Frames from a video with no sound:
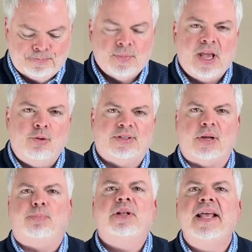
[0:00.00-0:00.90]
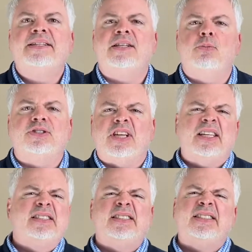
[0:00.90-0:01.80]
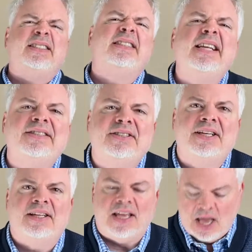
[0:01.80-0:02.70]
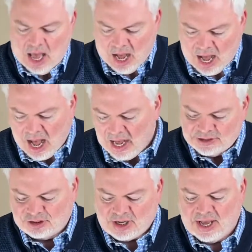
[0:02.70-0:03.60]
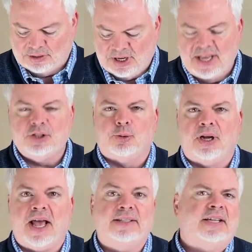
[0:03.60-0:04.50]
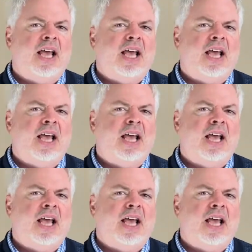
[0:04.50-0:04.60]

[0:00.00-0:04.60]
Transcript: It was a place that was consistently hostile to Israelites.